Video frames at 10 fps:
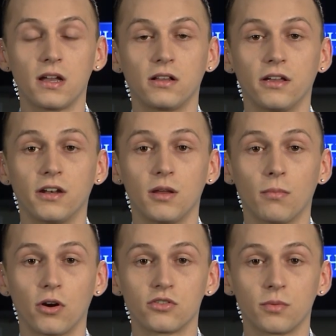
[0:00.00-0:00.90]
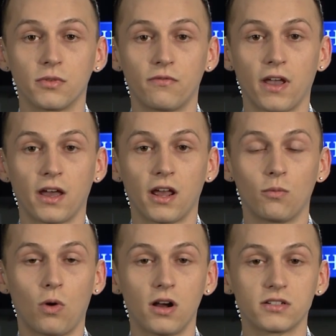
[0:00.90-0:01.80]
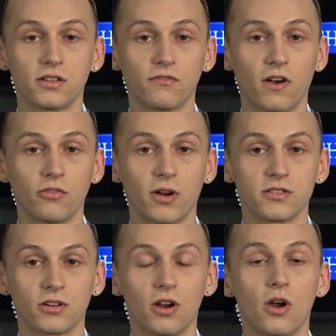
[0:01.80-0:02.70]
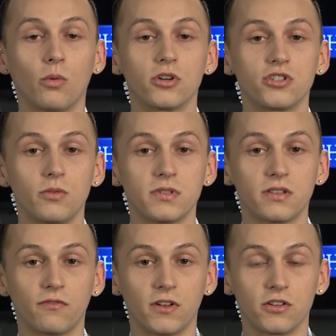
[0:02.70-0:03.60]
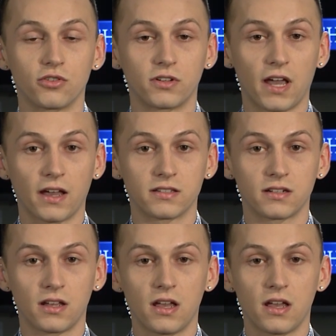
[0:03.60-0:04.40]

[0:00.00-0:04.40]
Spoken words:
Clinton emerged from the van and walked to the fundraiser, where she was the featured guest.